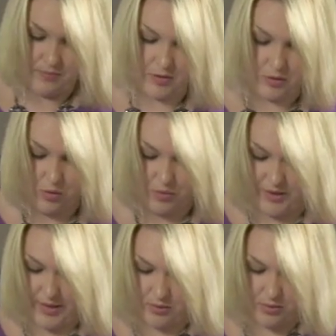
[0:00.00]
And
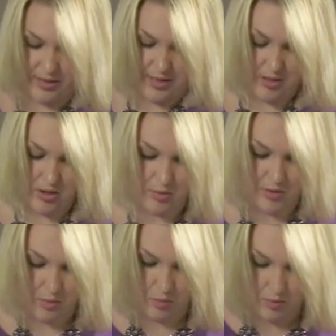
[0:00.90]
hopefully I'll only need to do
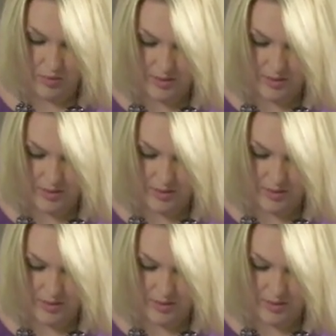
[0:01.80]
it on one